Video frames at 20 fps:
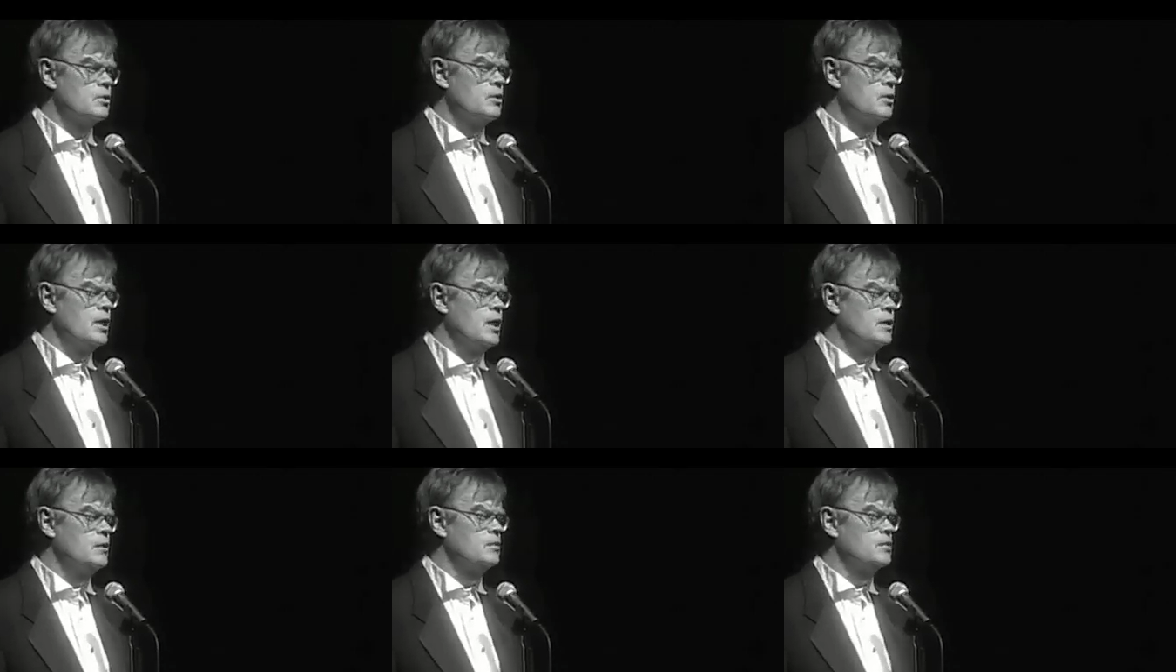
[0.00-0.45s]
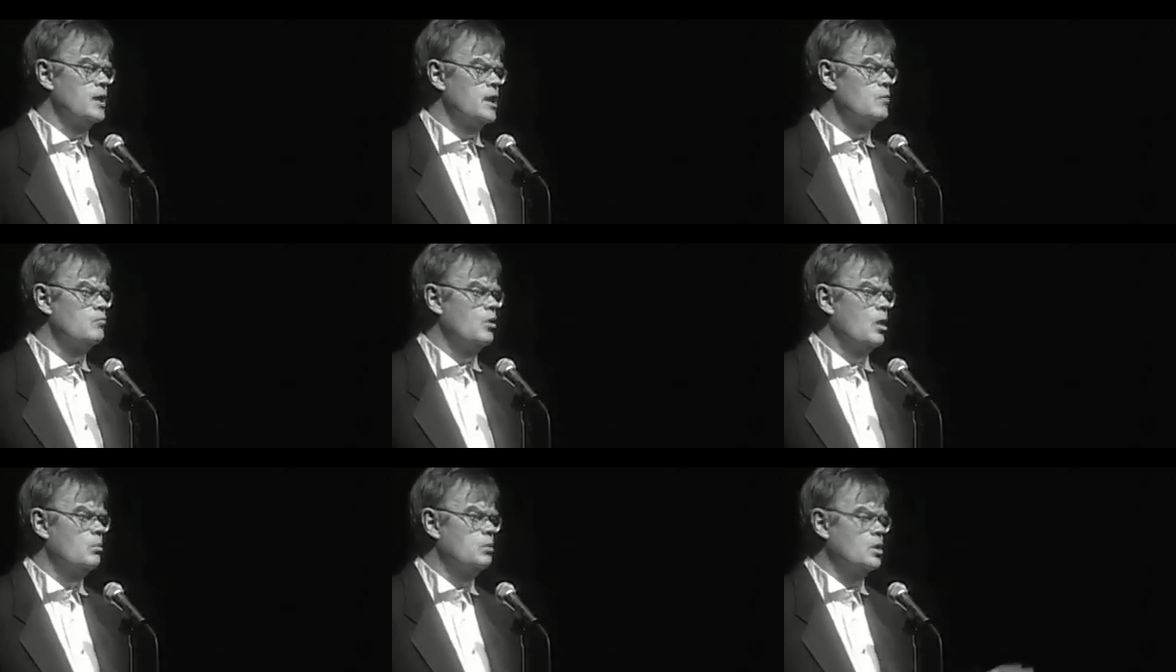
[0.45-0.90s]
and to Lake
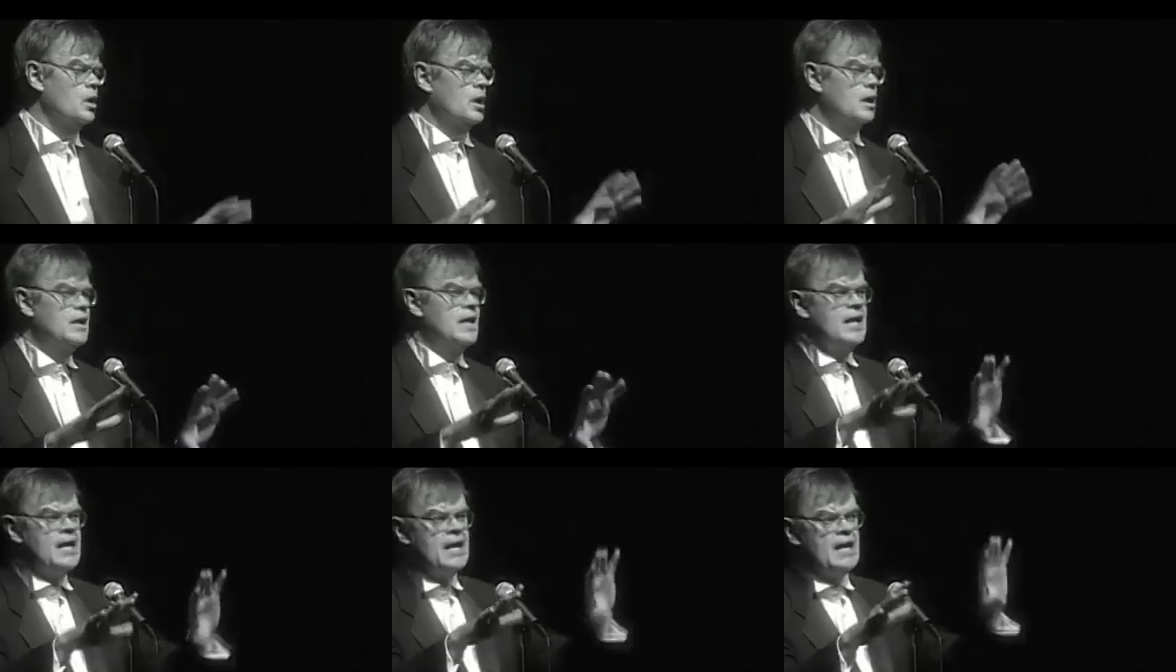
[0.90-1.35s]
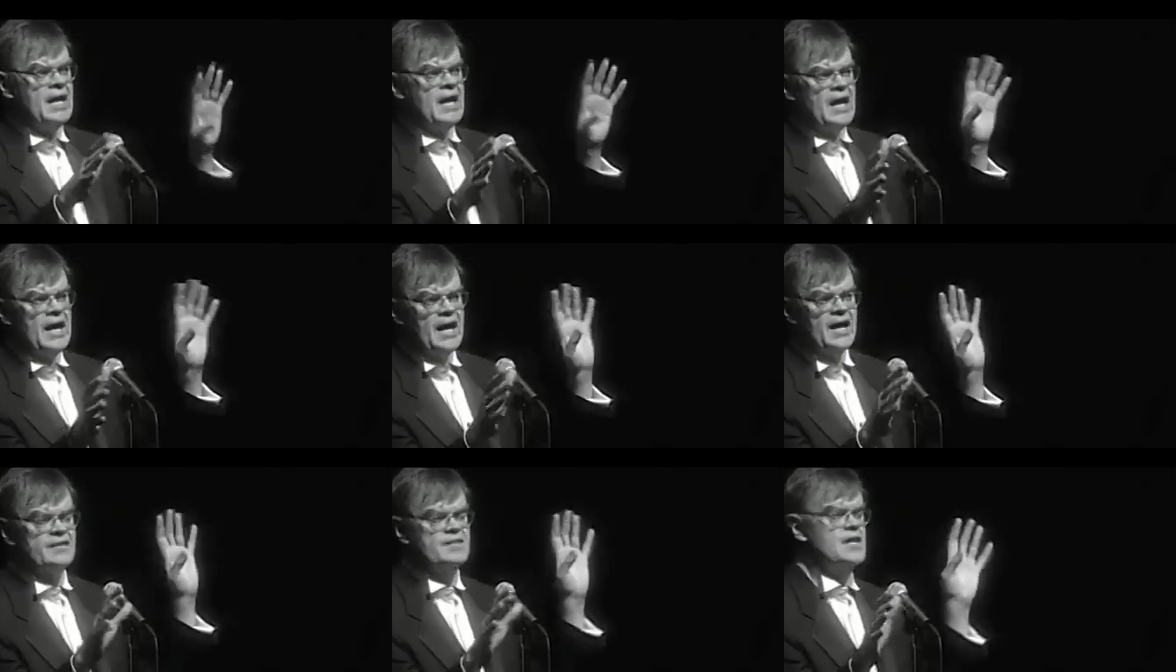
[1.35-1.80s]
Wobegon
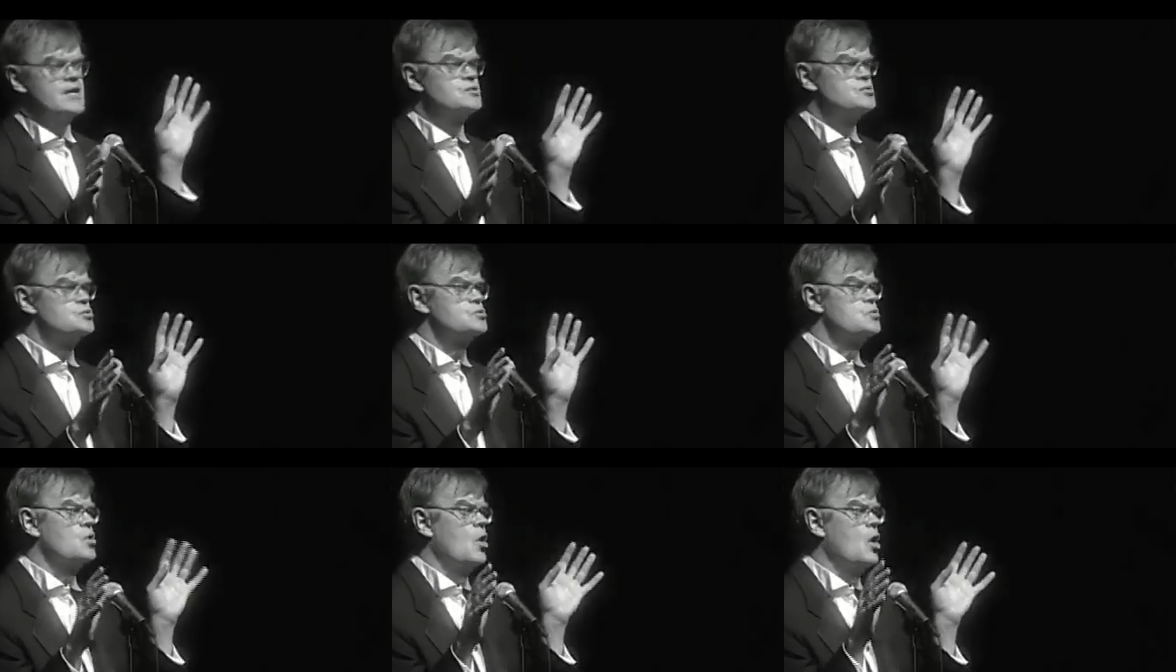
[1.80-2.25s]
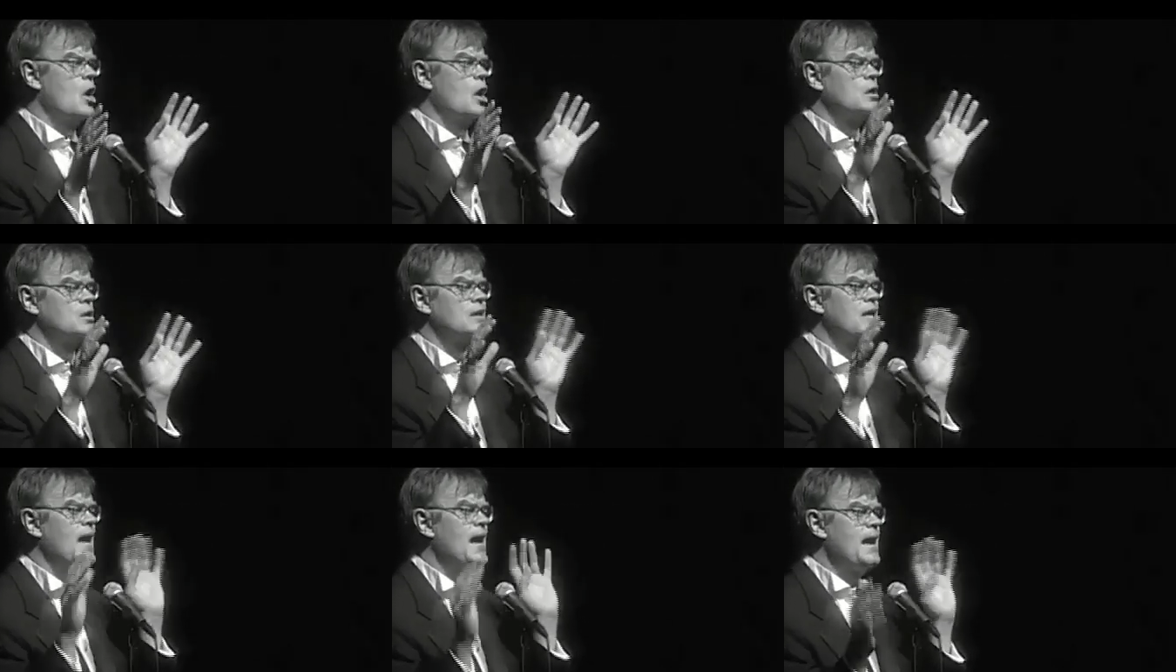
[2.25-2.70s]
and they saw
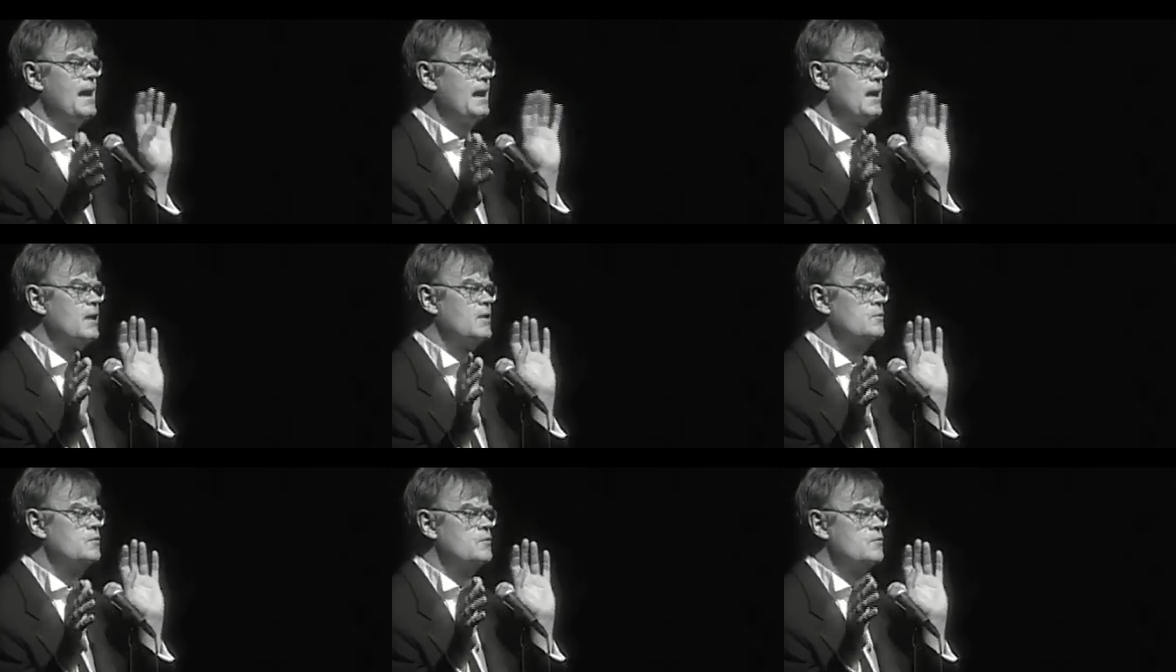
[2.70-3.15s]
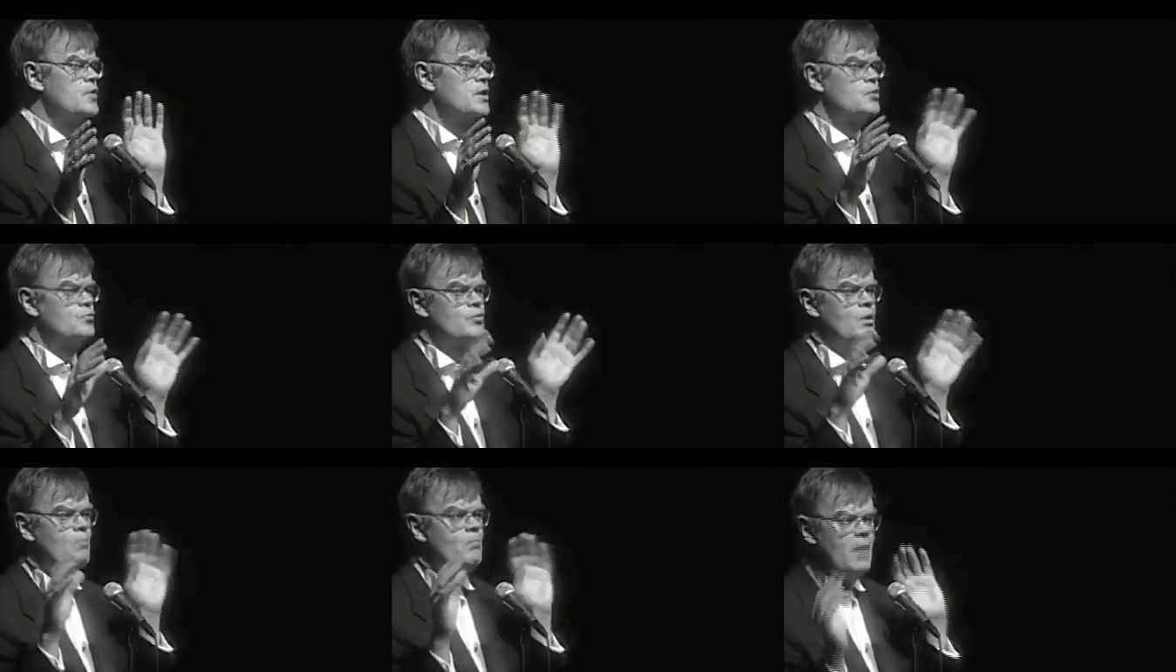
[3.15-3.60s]
land
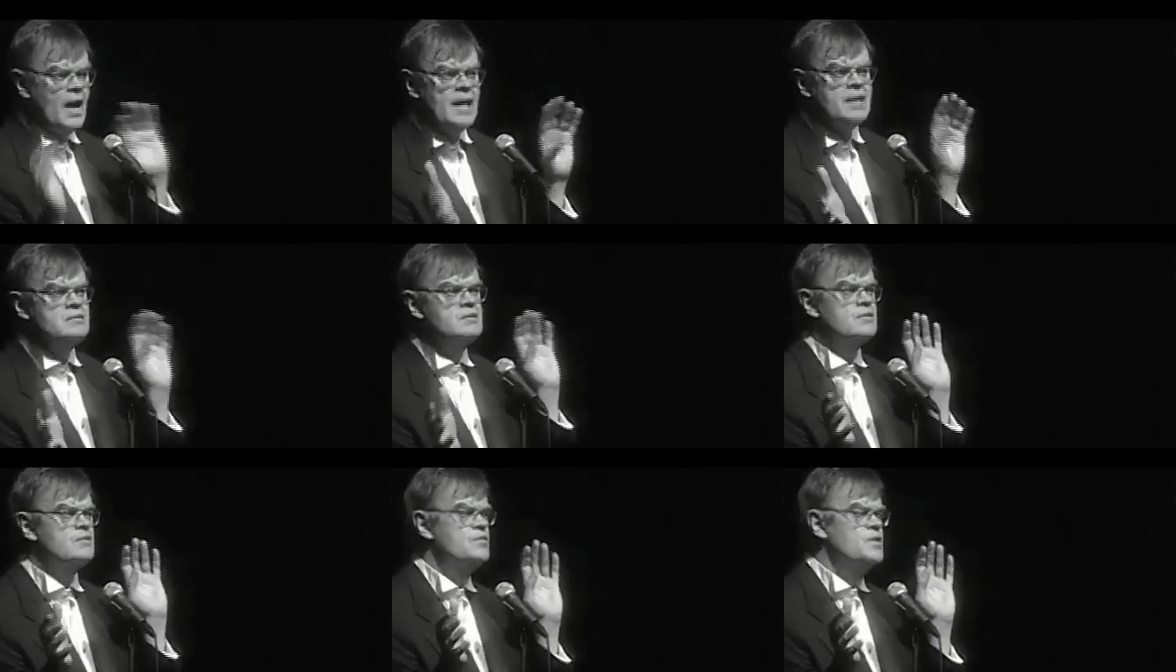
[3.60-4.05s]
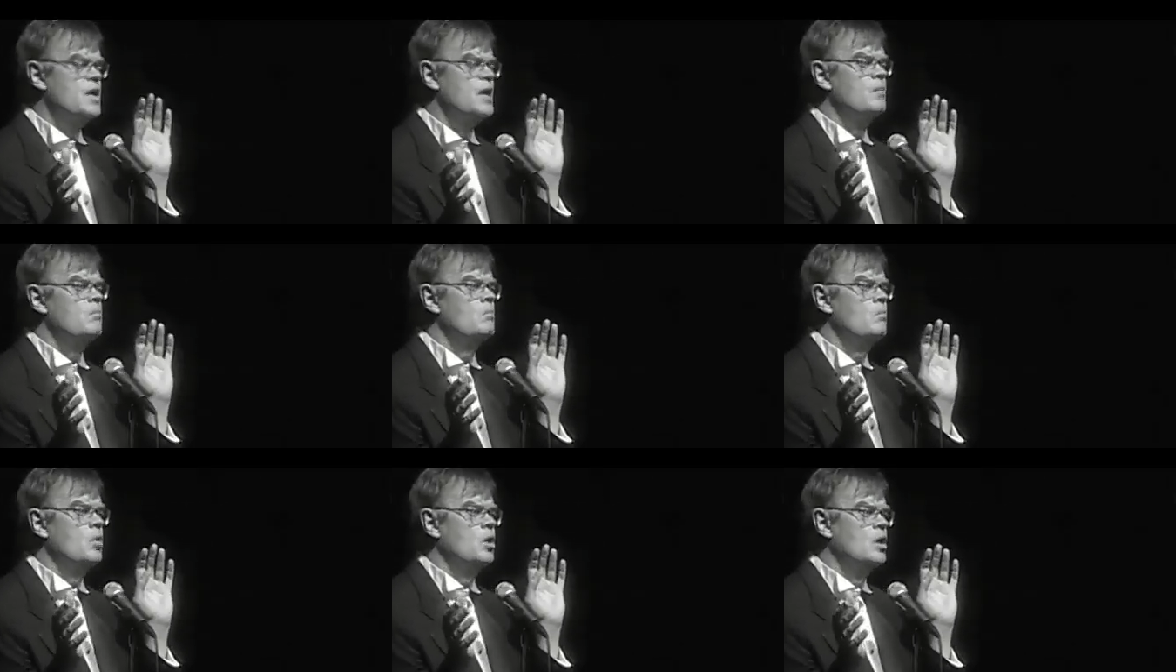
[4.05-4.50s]
that reminded
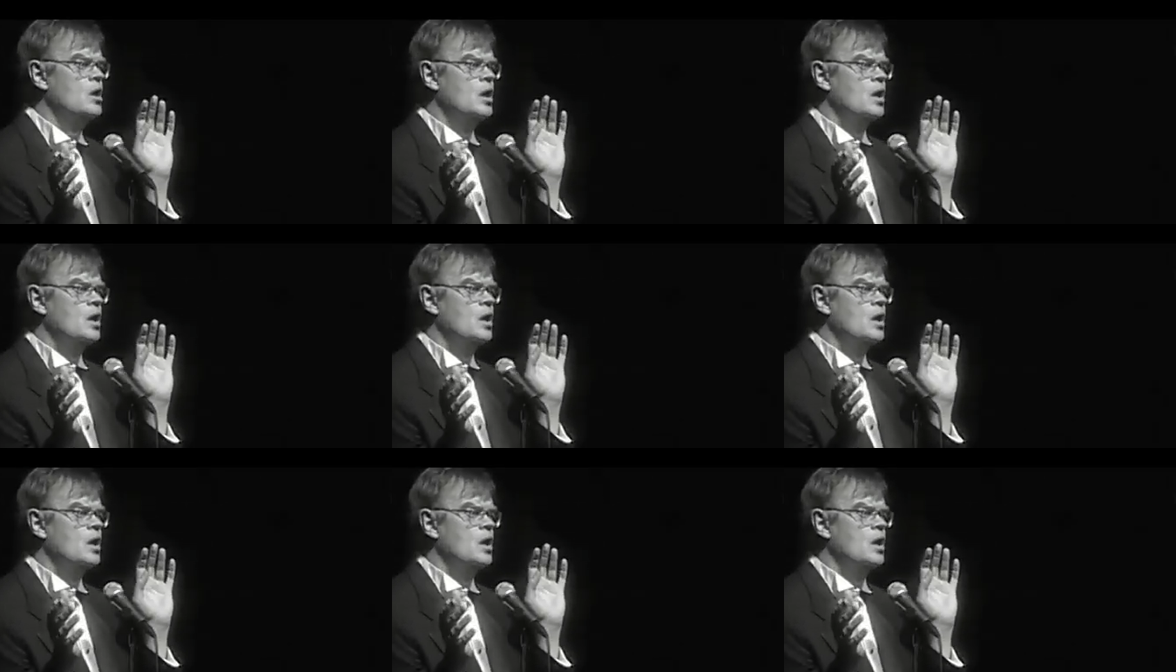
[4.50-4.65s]
them